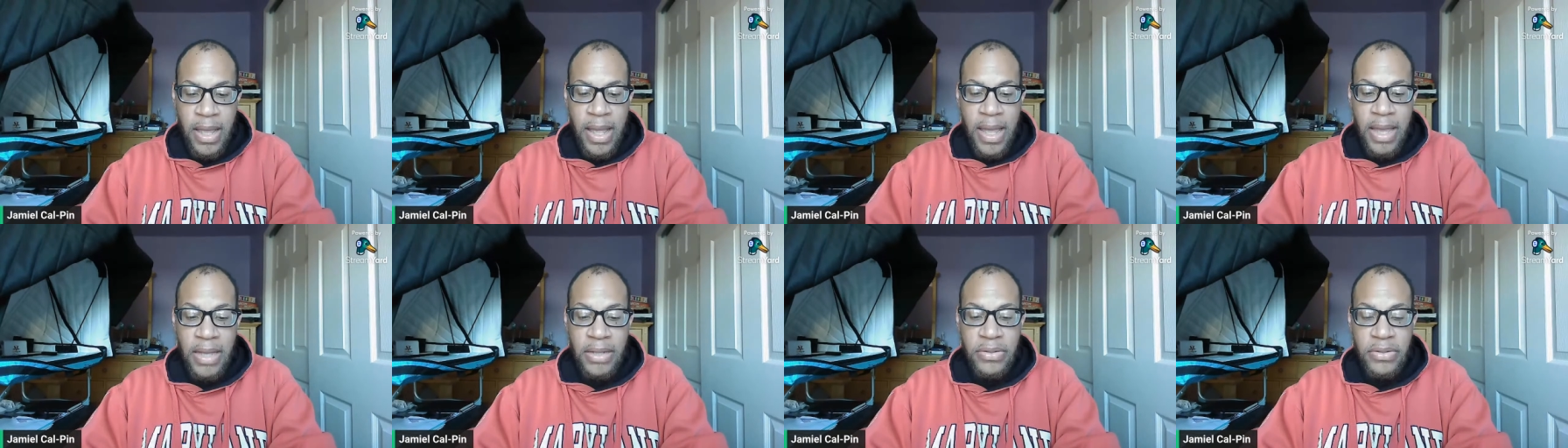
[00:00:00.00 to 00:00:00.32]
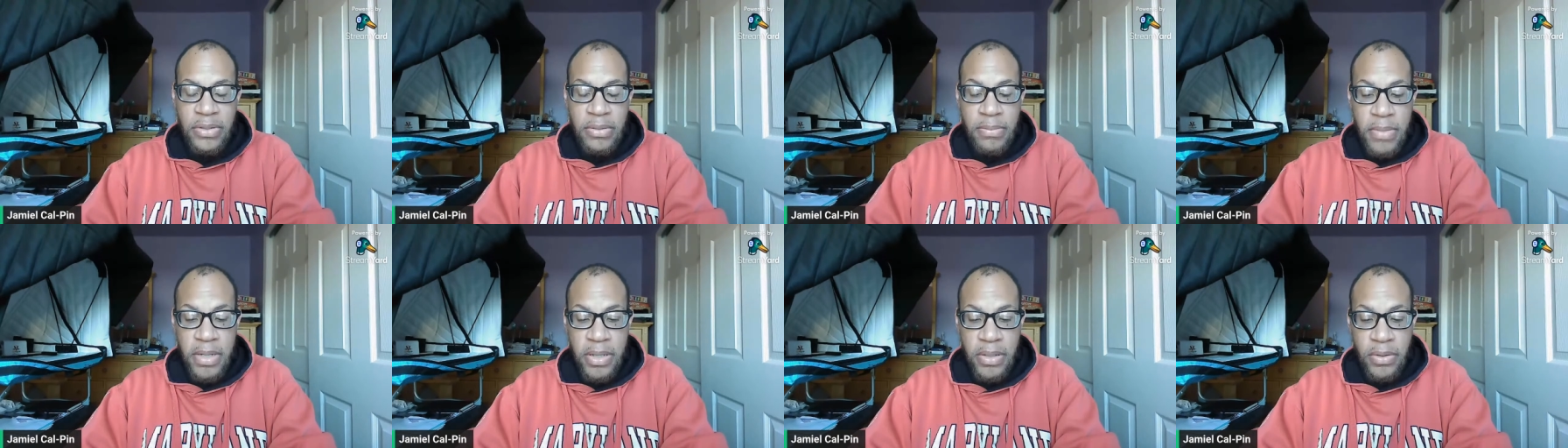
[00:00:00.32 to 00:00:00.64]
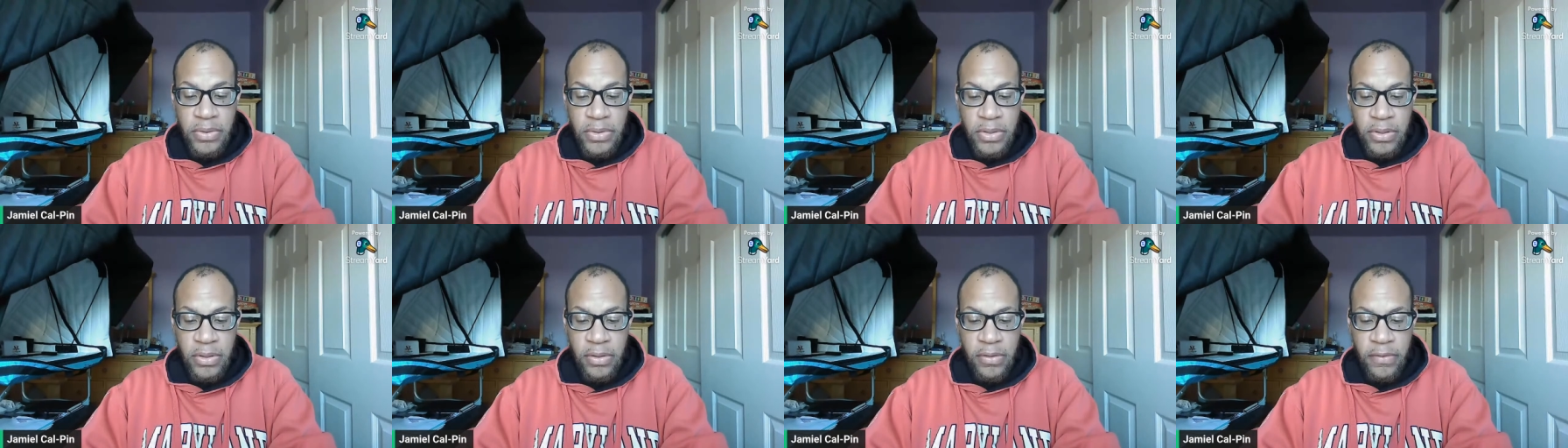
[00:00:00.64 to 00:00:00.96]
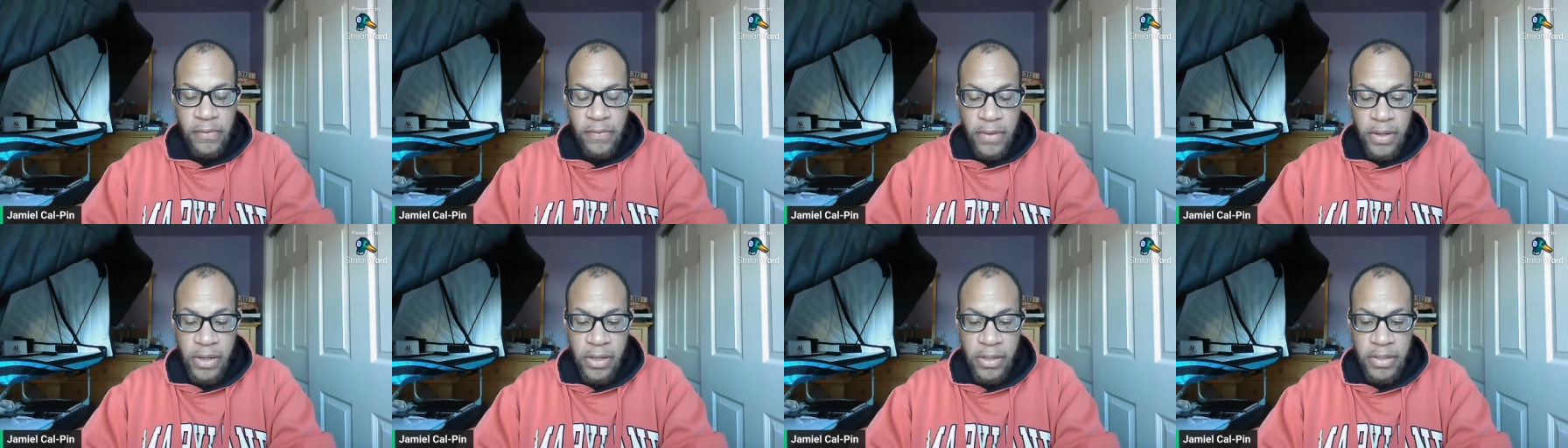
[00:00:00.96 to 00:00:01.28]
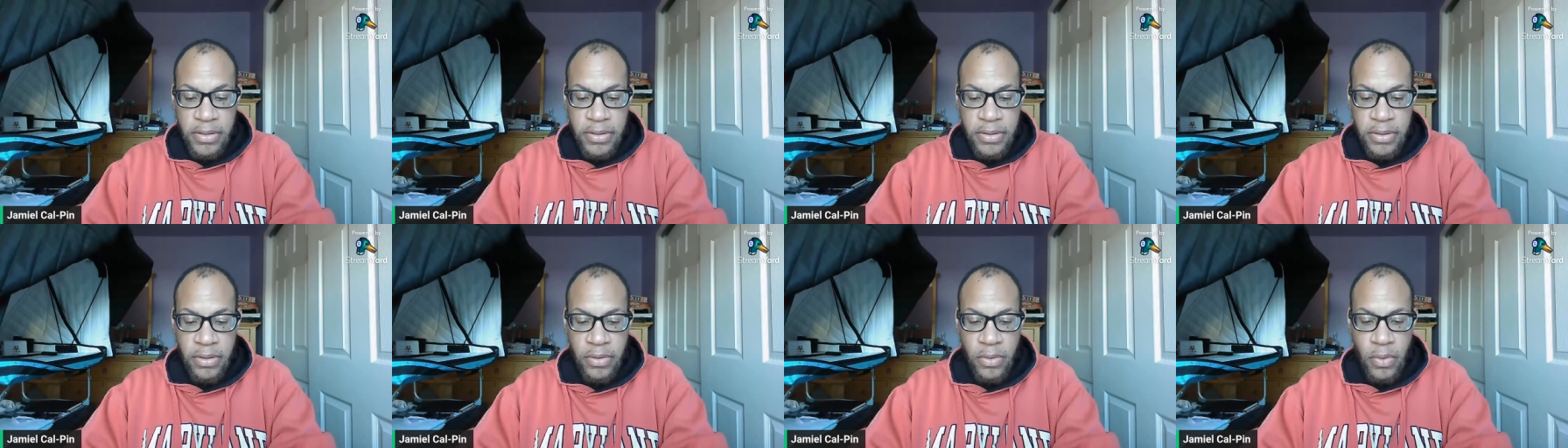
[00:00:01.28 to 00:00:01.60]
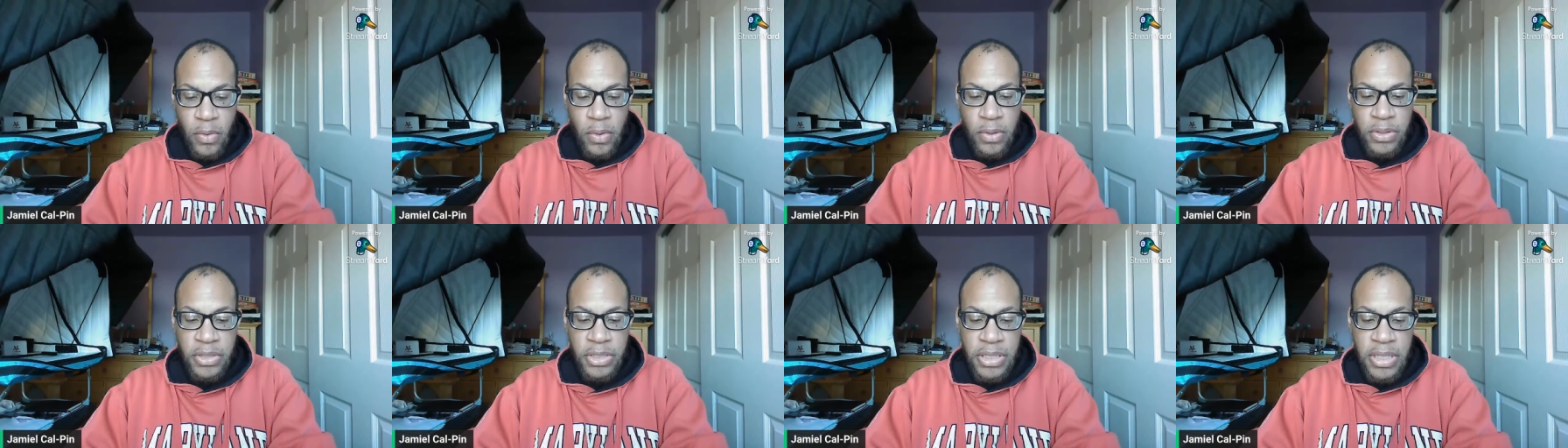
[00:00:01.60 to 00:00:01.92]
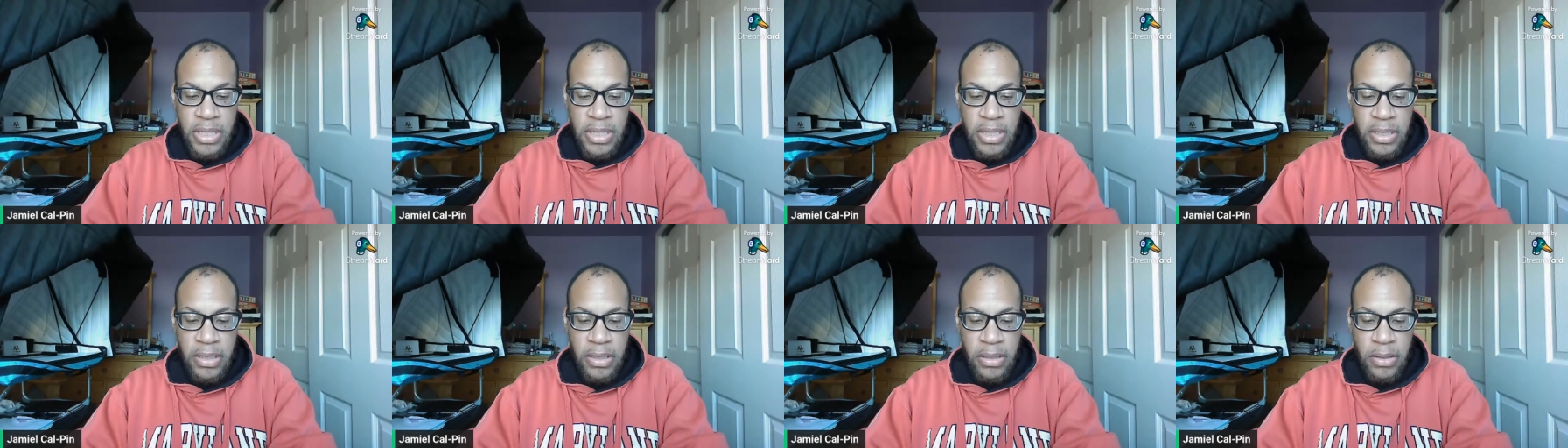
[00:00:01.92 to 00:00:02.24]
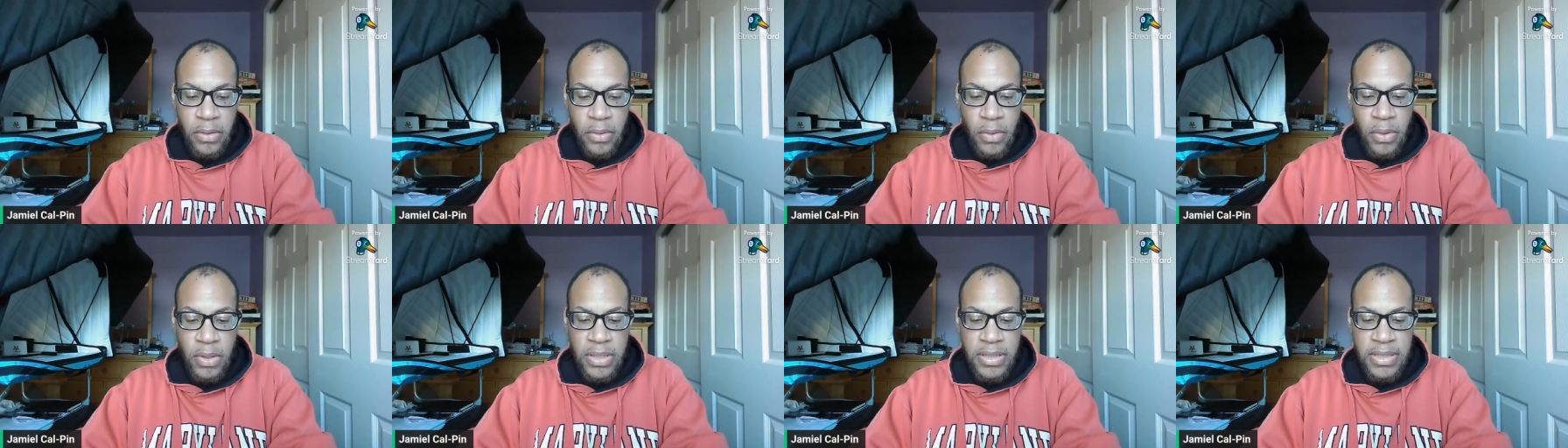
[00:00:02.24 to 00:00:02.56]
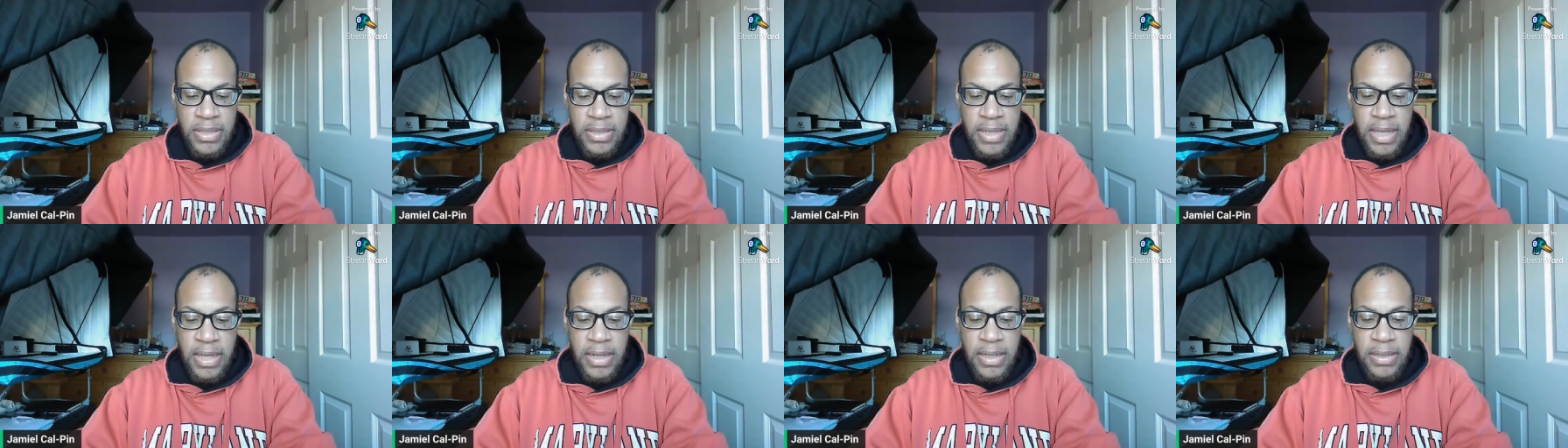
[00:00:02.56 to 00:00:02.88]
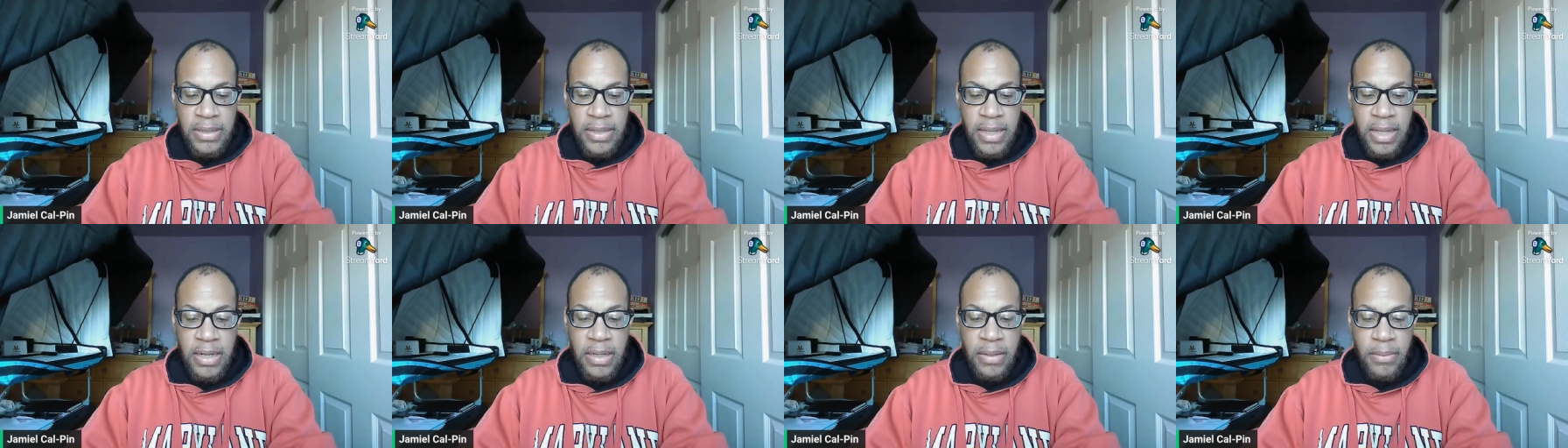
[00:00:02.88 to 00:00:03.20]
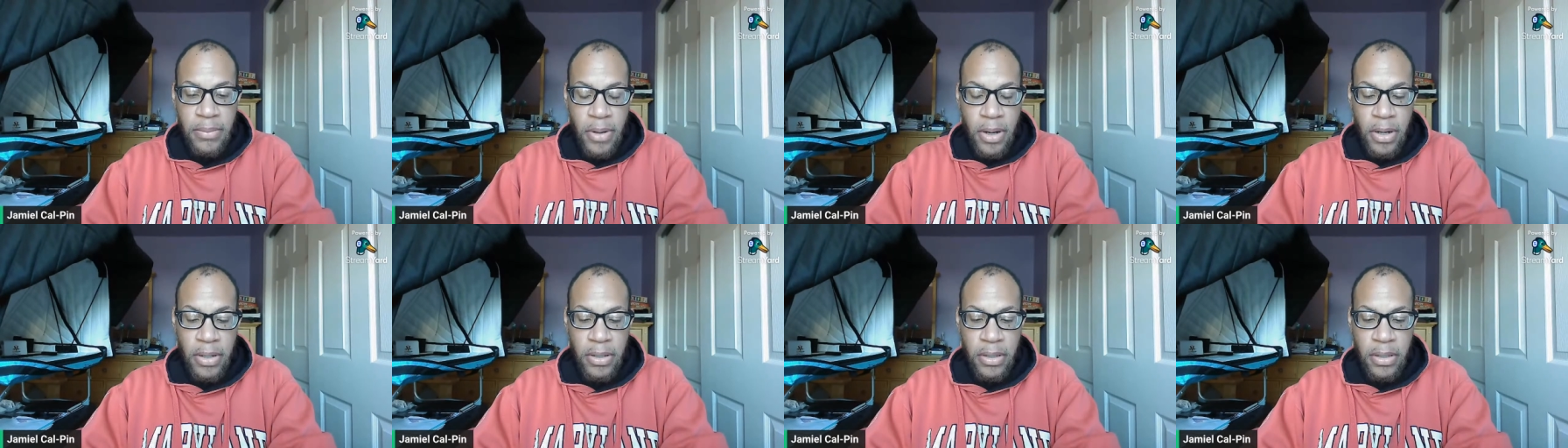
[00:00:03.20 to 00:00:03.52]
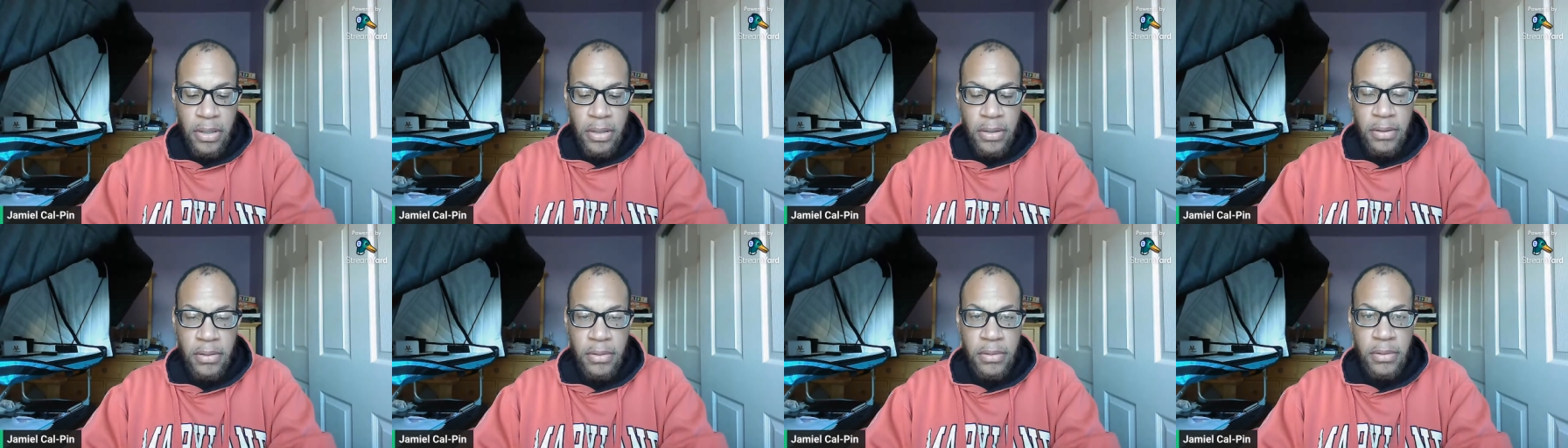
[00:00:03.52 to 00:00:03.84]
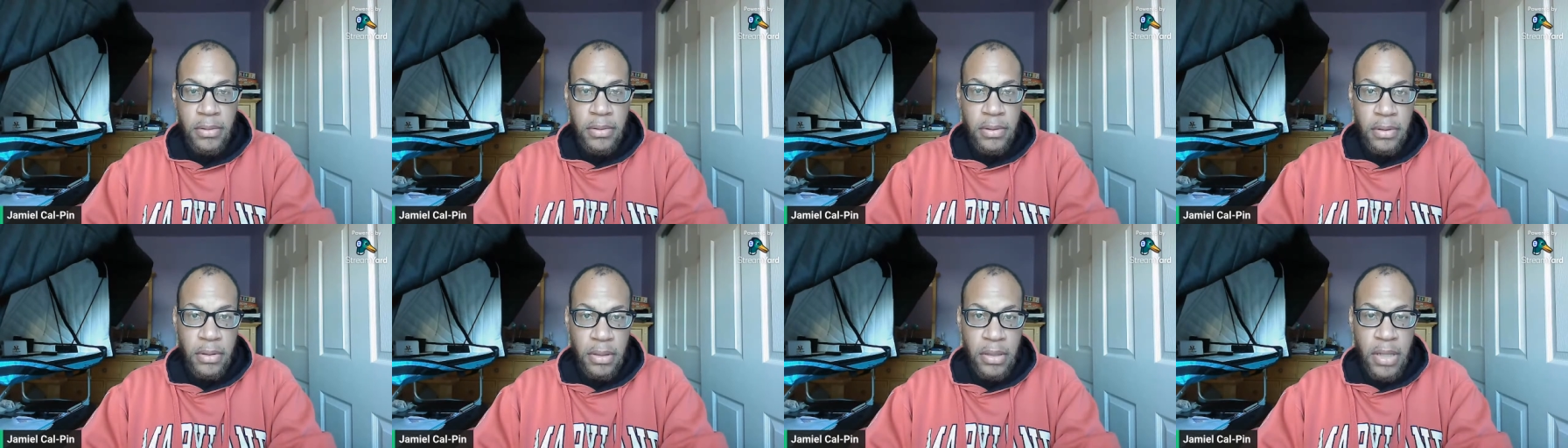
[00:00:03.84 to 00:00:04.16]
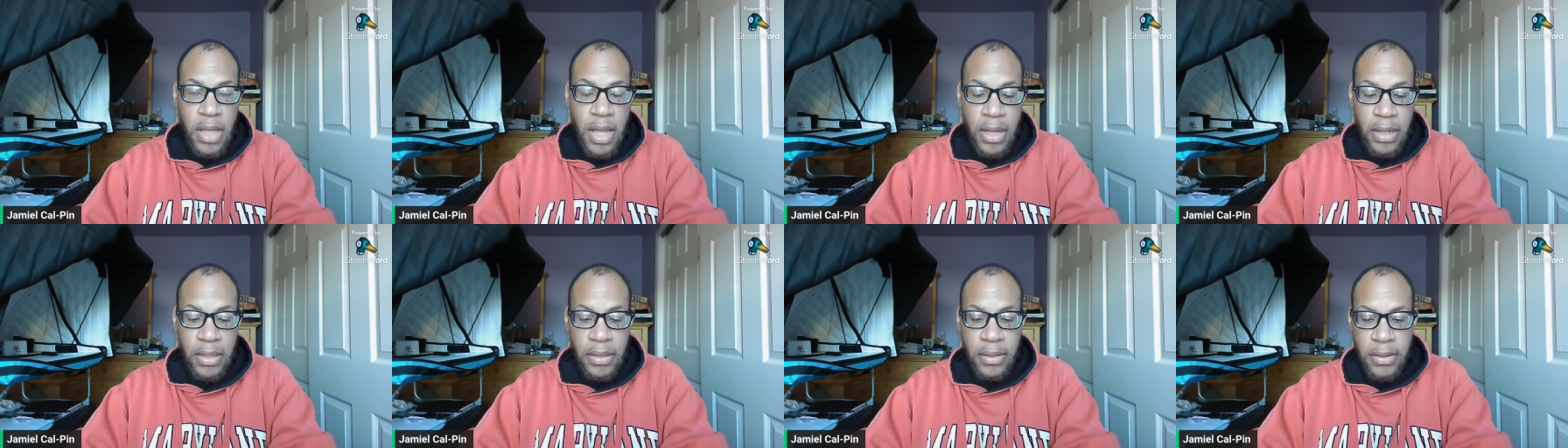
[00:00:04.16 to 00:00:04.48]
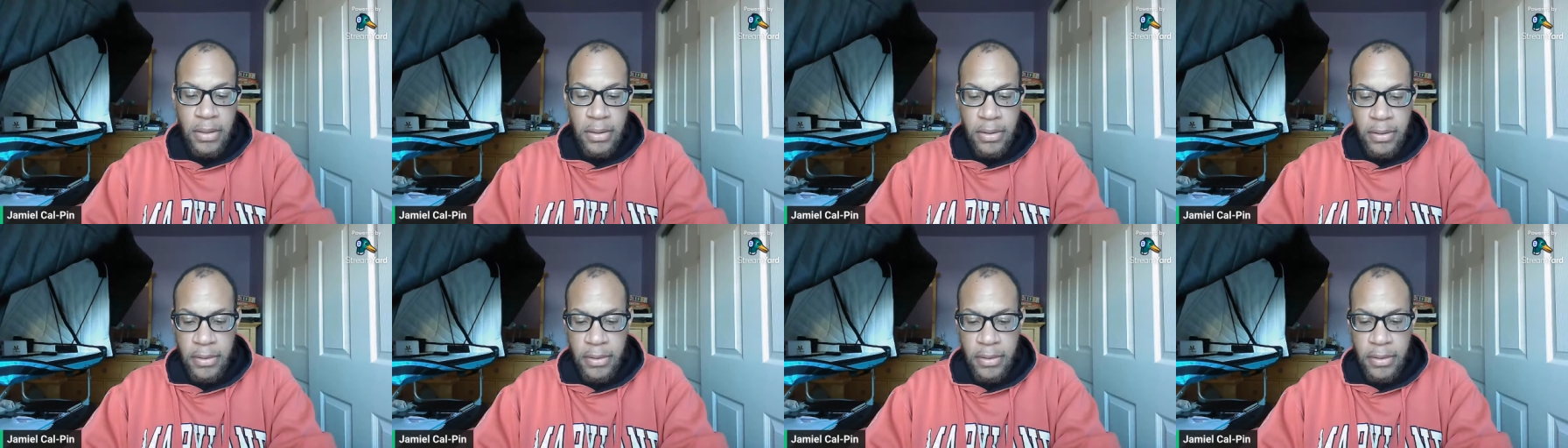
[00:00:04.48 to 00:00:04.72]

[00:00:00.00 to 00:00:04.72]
extramarital affairs or cheating on a steady dating partner, lying,